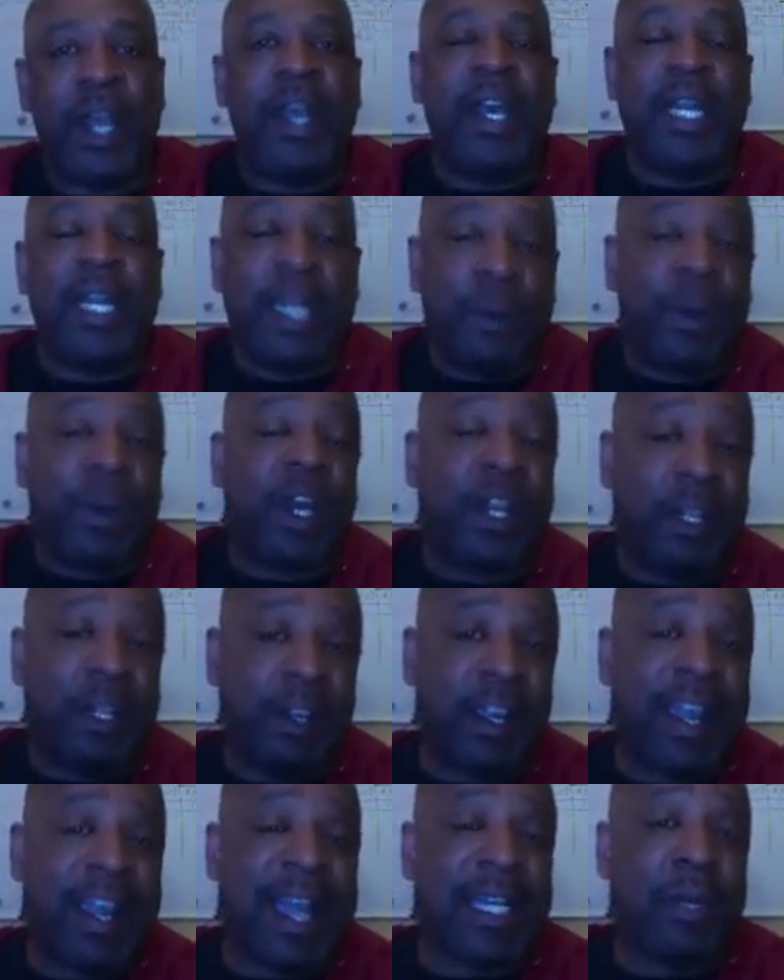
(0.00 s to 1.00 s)
and then we're gonna
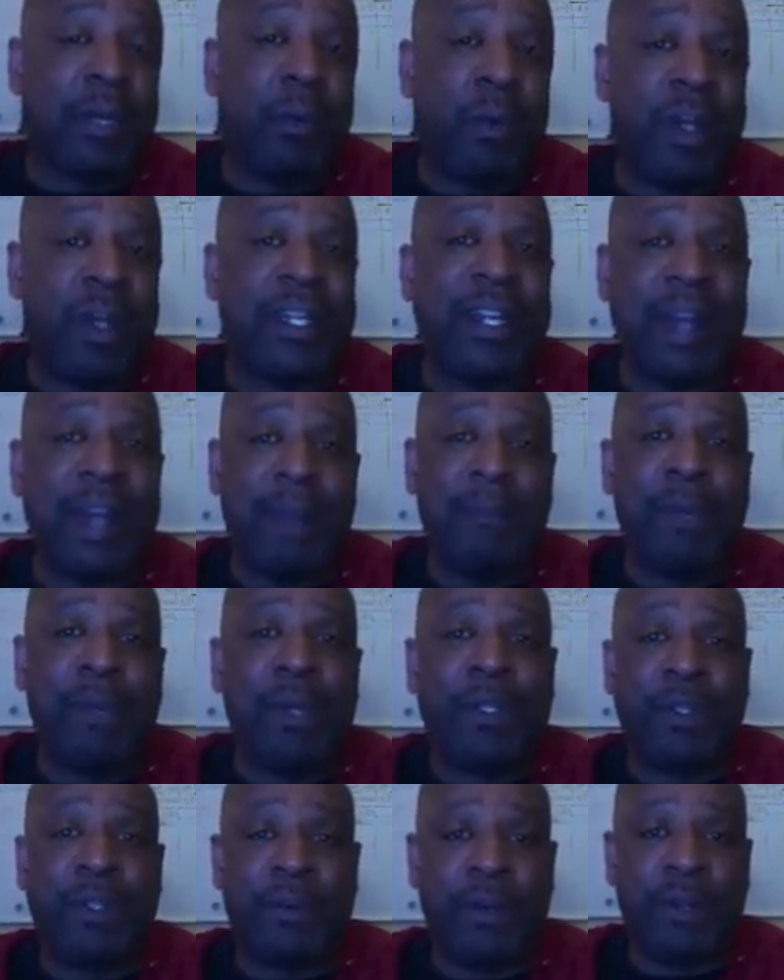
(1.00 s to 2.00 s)
look at the one that I
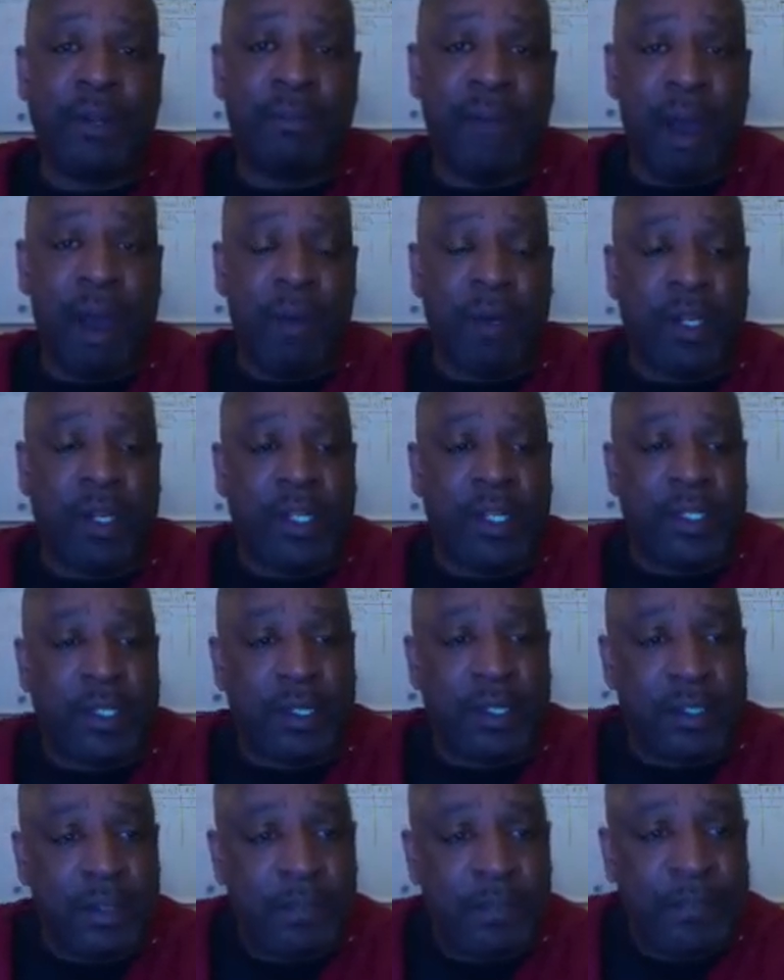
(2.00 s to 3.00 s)
built in Power Lead
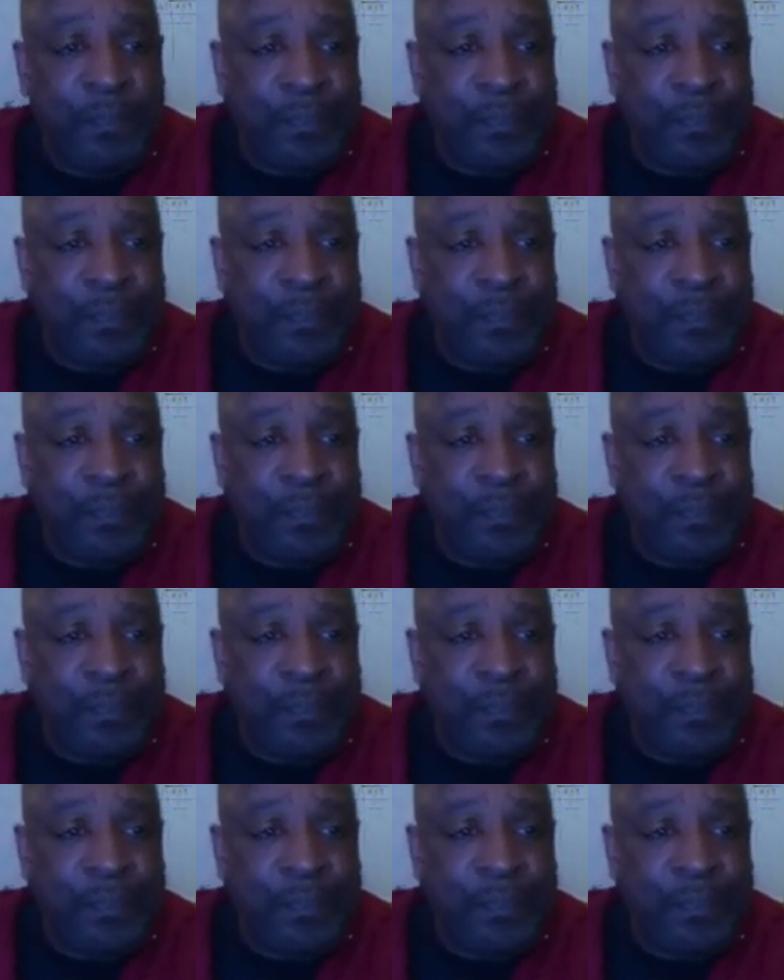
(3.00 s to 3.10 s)
System.